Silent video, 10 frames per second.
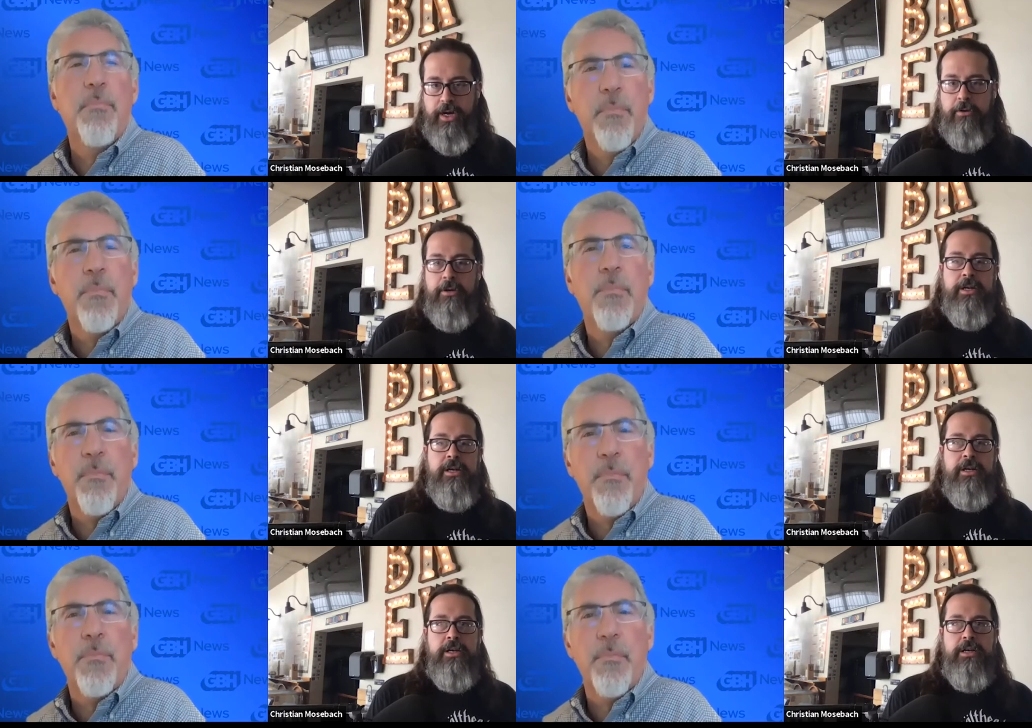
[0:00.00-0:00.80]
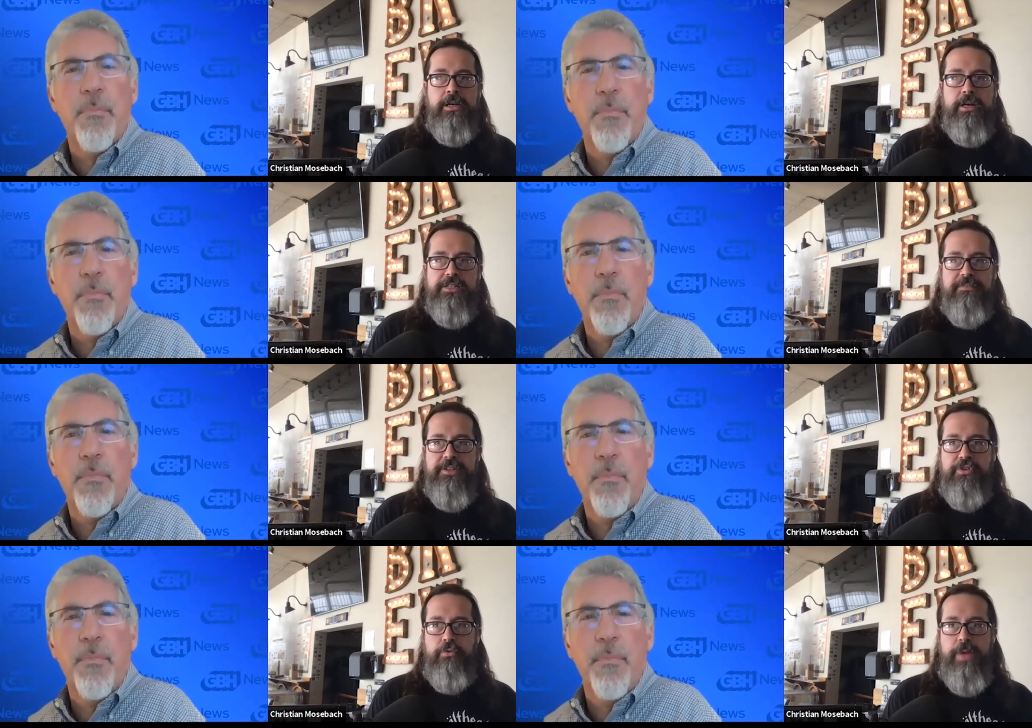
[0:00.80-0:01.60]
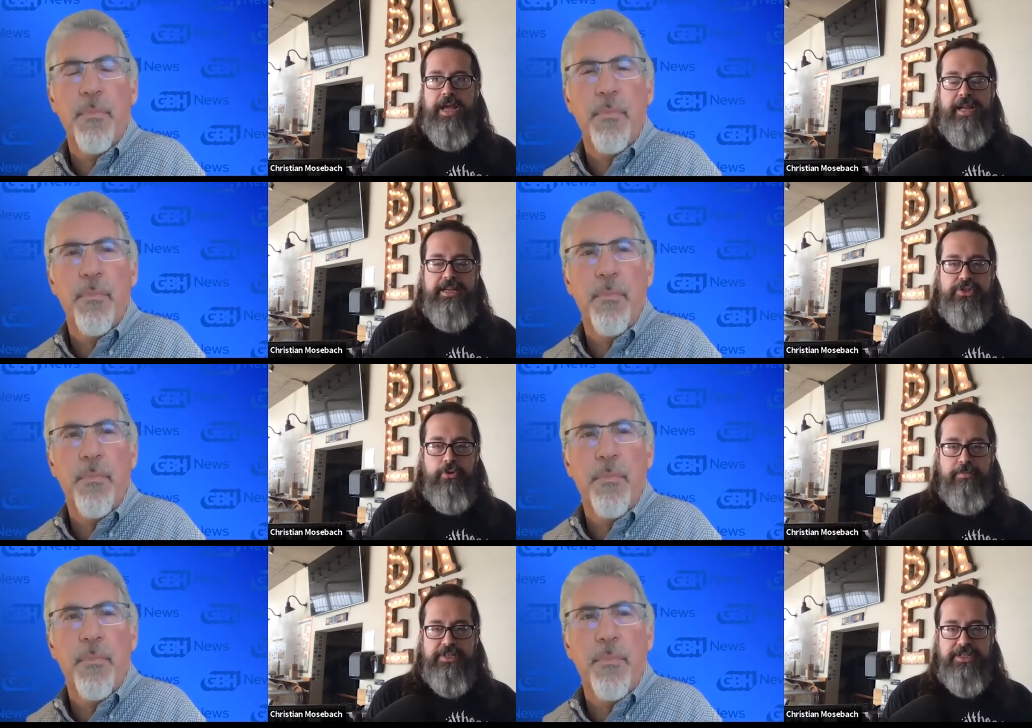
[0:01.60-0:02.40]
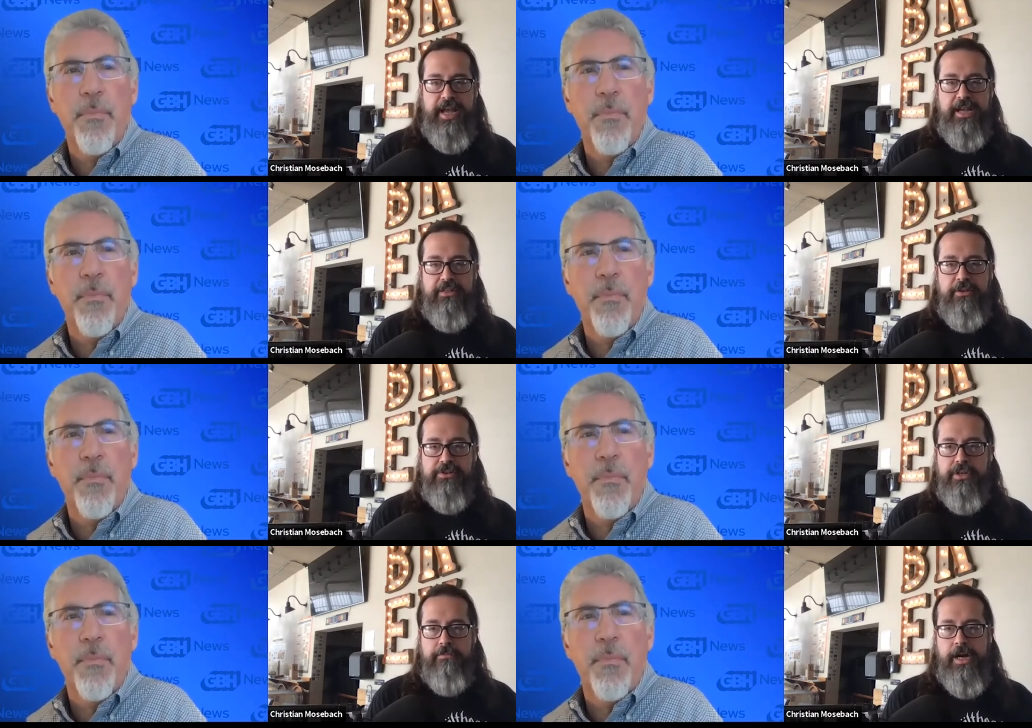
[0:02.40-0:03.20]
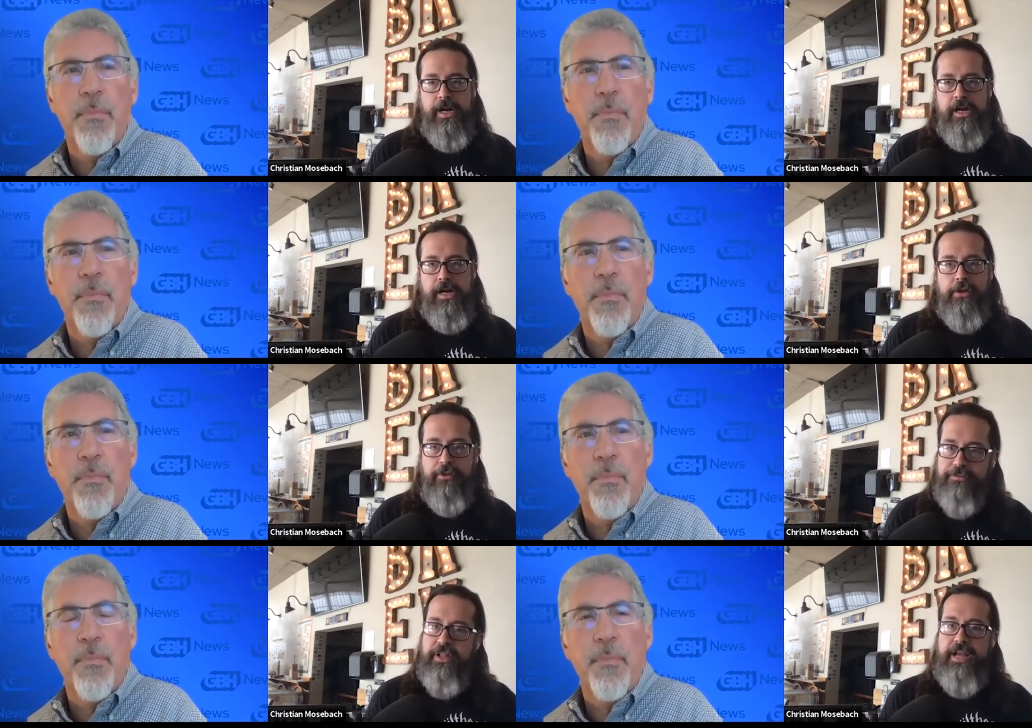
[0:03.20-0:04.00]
Speaker 1: well. Because if you do make any sort of mistake, there's some uh, other